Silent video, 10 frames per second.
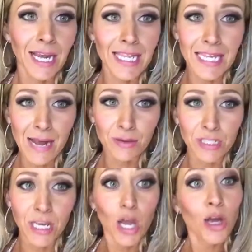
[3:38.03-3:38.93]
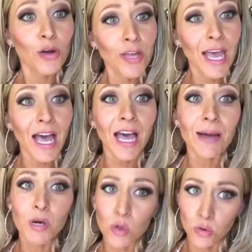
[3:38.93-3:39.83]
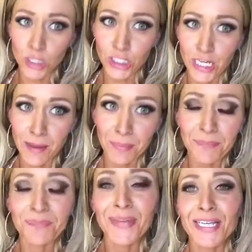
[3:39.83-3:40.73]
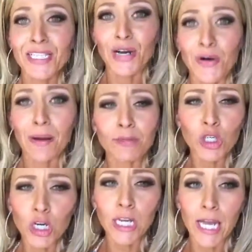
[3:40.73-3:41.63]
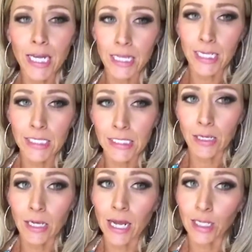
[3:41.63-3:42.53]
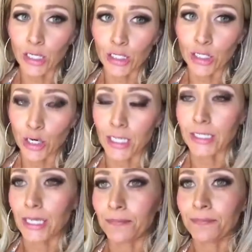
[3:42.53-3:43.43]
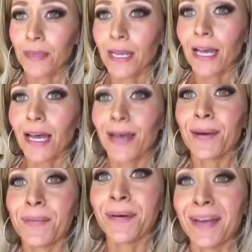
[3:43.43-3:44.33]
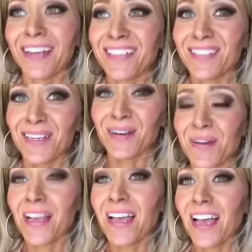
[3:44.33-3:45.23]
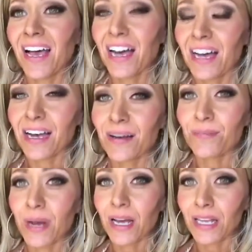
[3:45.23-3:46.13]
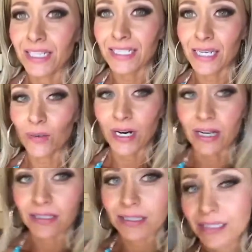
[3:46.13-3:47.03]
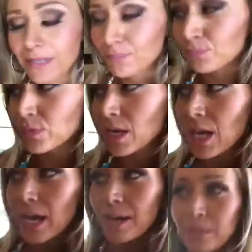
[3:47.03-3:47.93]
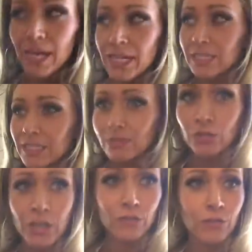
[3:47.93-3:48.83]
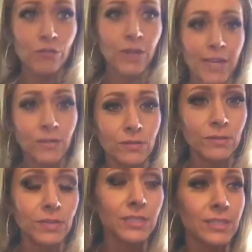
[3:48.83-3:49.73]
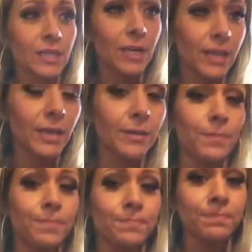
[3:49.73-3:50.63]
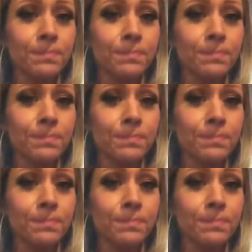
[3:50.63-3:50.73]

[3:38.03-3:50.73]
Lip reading: and then I was like, "Oh yeah, I'm all oranged up." So I'm sure he kind of thinks that I looked crazy. So let's see, what else? I'm getting stuff ready for finals. I